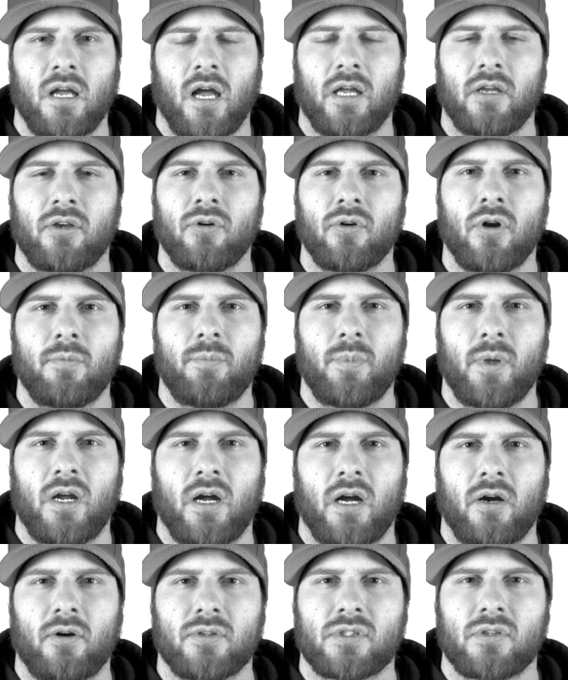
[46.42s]
I grew up in
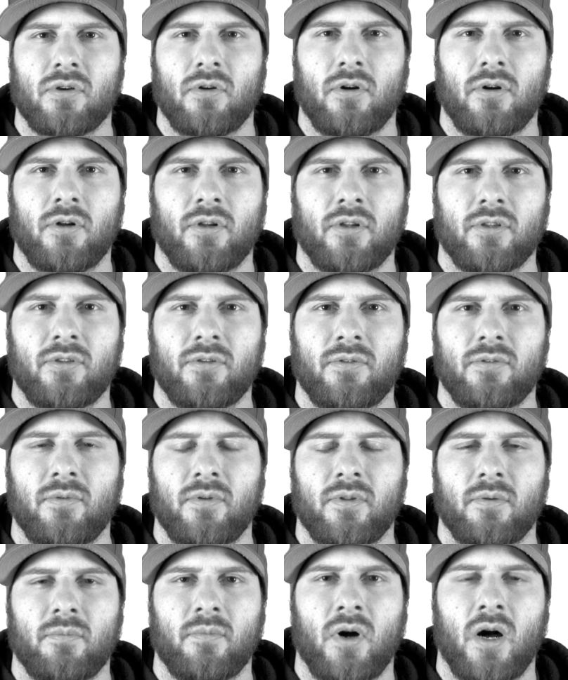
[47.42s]
a household,
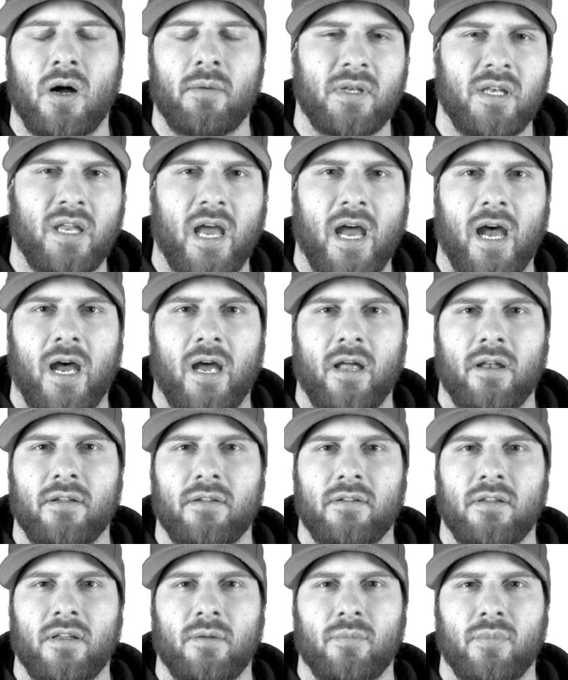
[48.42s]
mom and
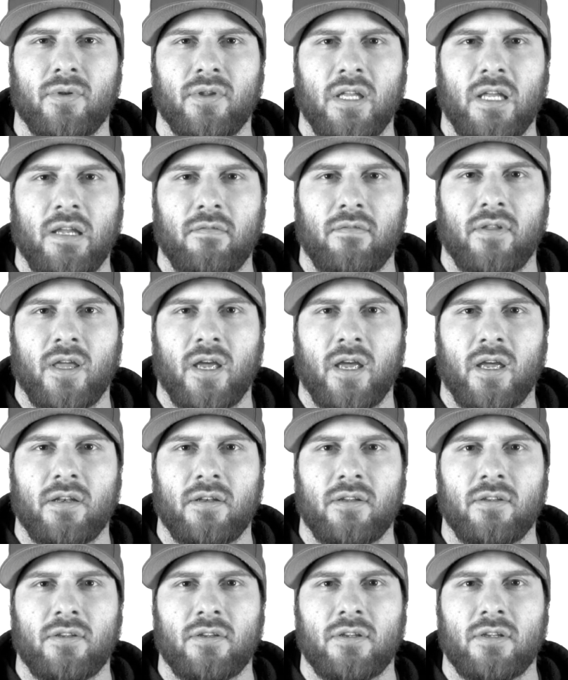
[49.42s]
dad, and believed
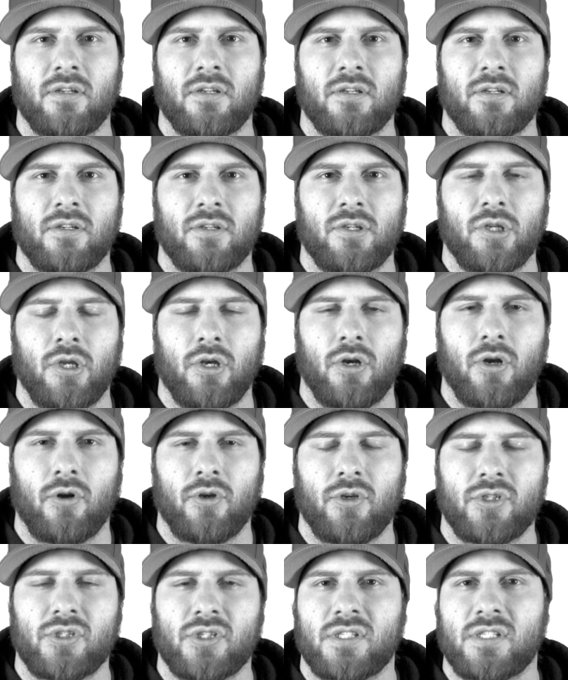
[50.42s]
that, you know,
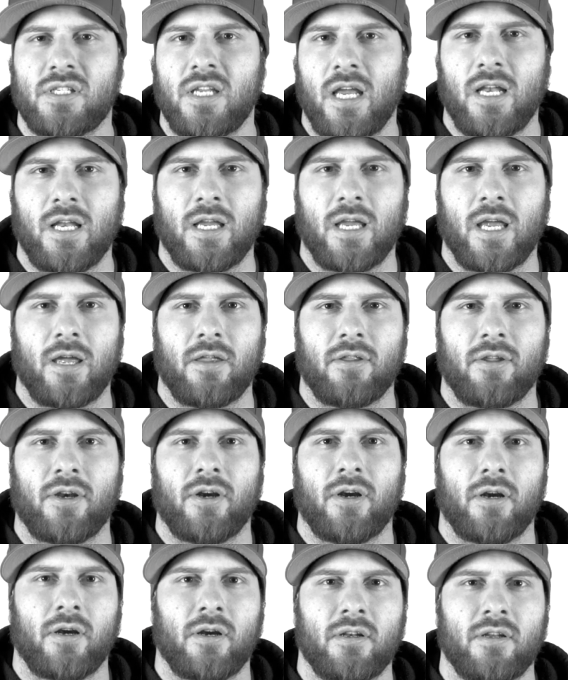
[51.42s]
you should stay
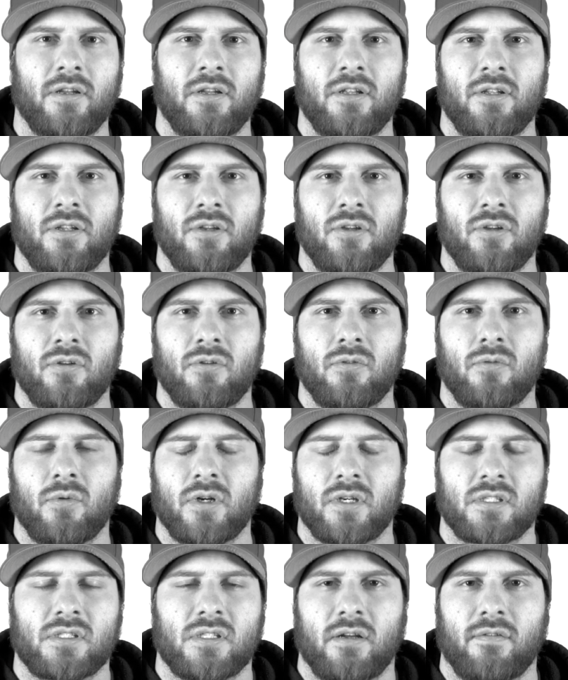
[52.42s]
together,
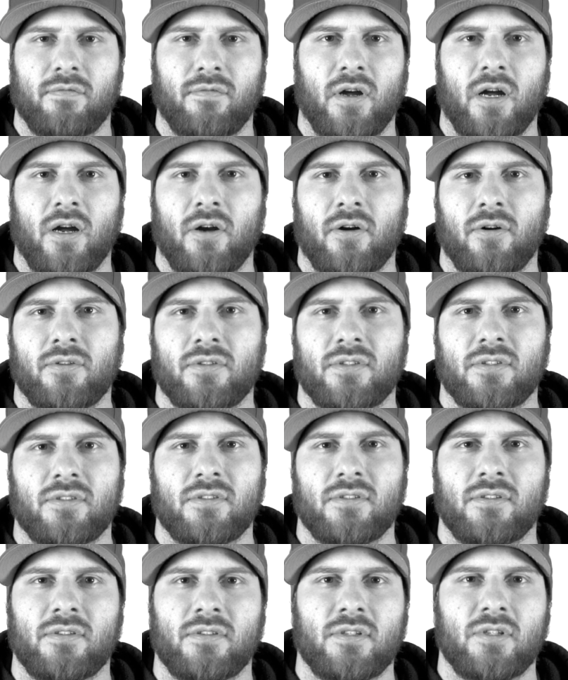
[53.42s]
work stuff out,
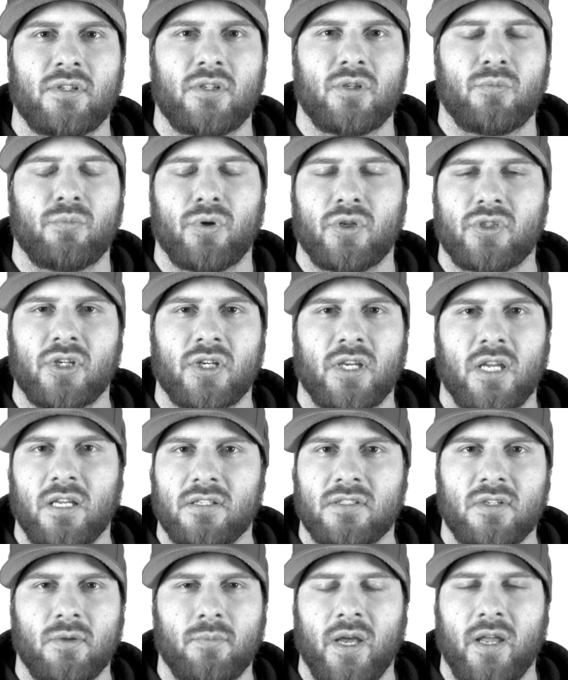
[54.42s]
put your
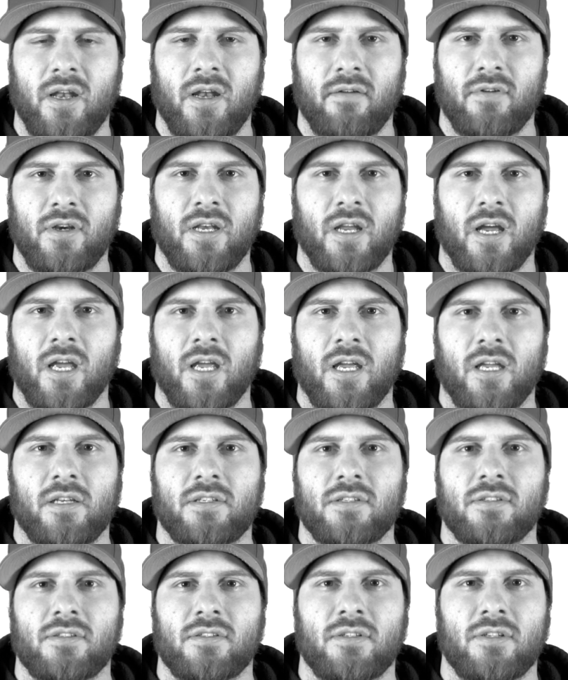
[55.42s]
kids to bed every
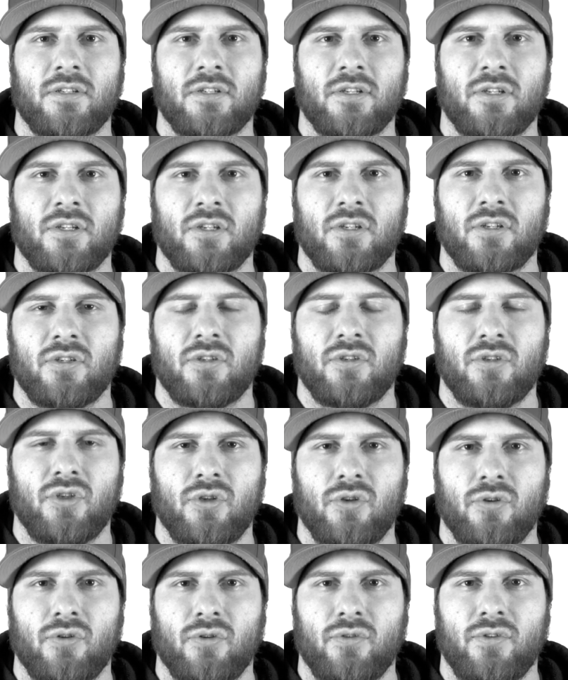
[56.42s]
night,
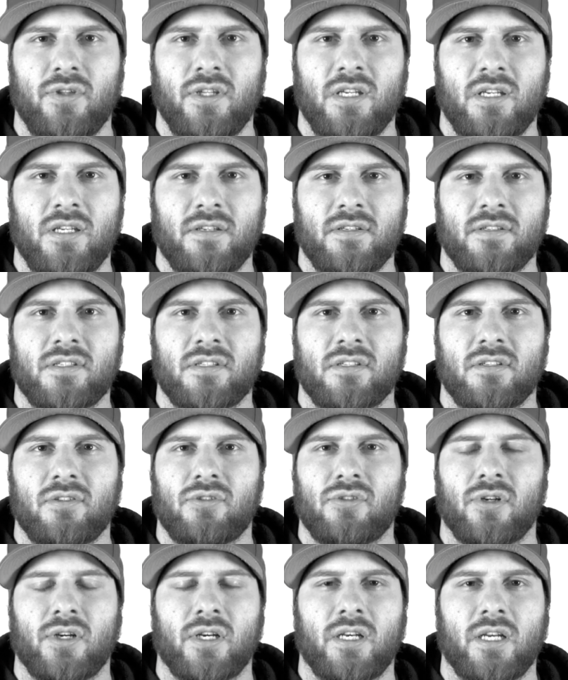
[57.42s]
do these
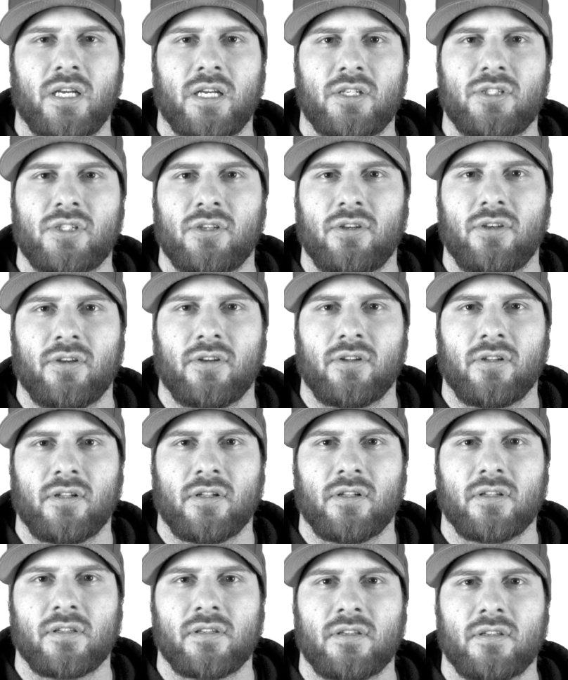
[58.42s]

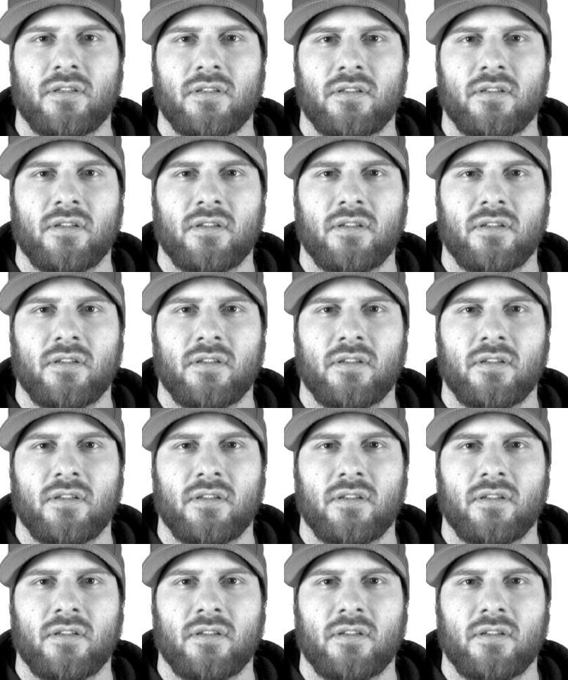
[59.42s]
traditional